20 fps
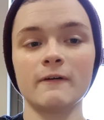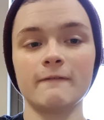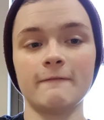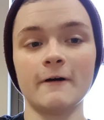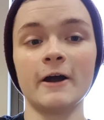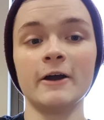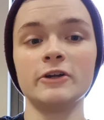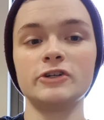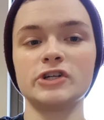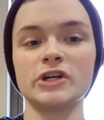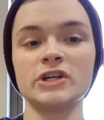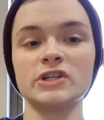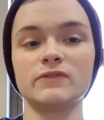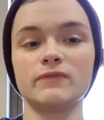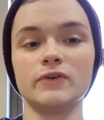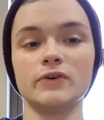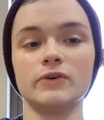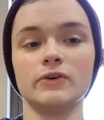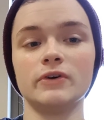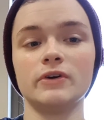file
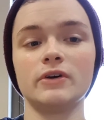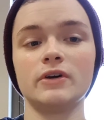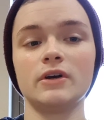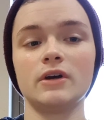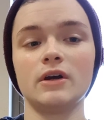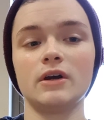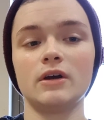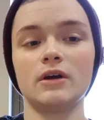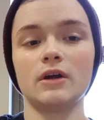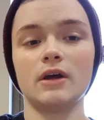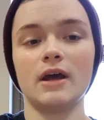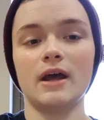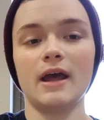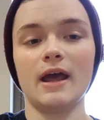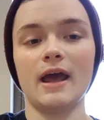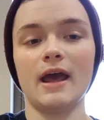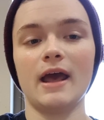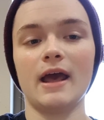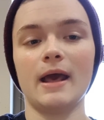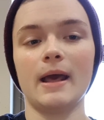transfer,
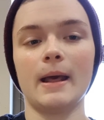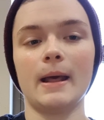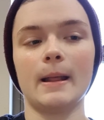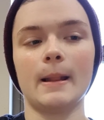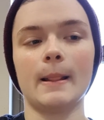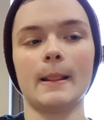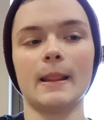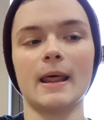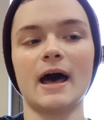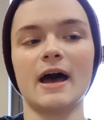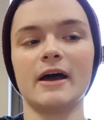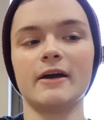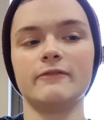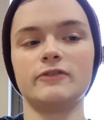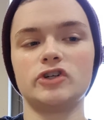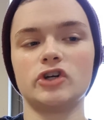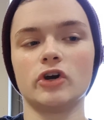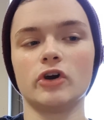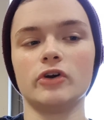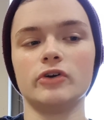and
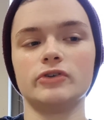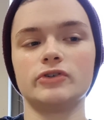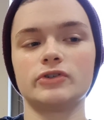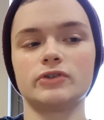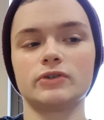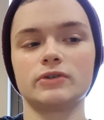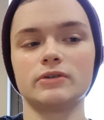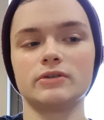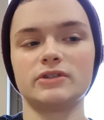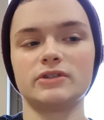live chats.